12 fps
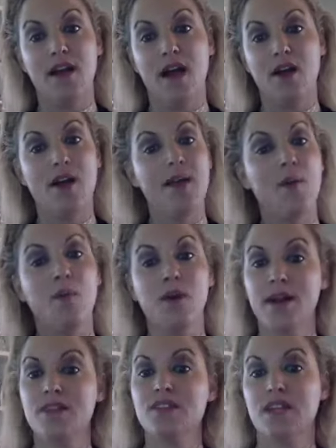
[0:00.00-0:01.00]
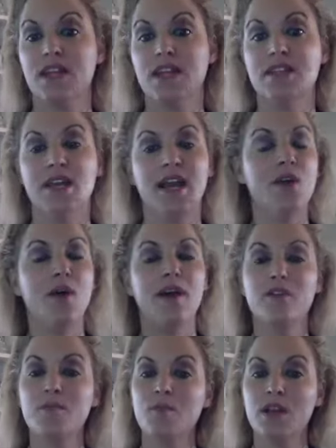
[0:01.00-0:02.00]
Okay, my workout's going to get done. I know
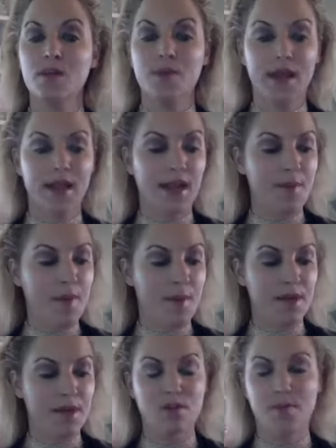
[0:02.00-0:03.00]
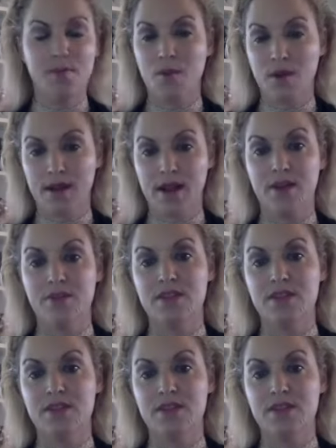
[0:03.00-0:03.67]
every morning when I get up, I'm going to do my workout.